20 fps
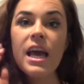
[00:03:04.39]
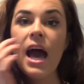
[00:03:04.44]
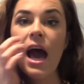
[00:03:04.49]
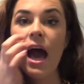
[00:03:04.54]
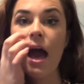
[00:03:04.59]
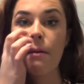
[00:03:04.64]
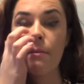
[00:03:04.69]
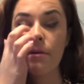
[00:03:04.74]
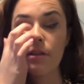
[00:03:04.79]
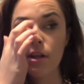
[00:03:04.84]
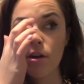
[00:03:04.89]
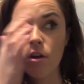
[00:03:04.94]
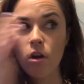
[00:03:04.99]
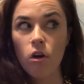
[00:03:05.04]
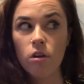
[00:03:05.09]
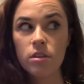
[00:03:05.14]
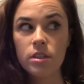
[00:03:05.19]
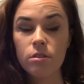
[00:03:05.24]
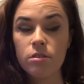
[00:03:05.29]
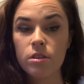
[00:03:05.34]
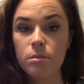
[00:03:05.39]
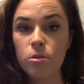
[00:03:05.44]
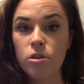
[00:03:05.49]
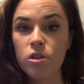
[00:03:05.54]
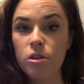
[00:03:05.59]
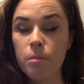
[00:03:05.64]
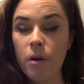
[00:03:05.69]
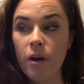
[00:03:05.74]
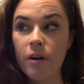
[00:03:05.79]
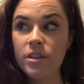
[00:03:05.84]
There are also some
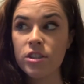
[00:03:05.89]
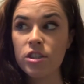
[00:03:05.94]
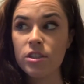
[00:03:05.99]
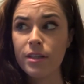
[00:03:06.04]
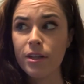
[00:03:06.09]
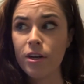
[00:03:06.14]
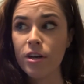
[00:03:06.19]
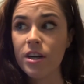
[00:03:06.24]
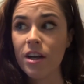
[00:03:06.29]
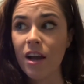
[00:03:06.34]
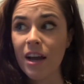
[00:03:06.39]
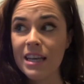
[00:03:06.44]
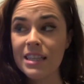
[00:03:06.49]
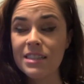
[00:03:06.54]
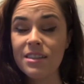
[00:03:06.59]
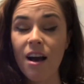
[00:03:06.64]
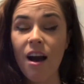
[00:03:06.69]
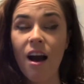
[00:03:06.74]
other porridges that are nice.